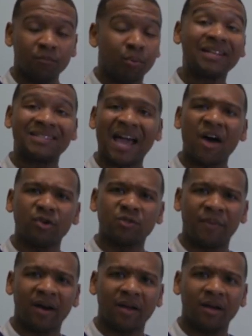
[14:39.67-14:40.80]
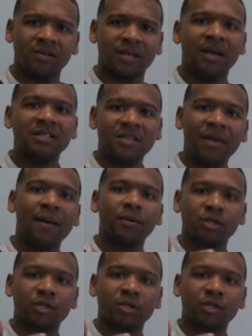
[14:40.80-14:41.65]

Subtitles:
break down those barriers to be able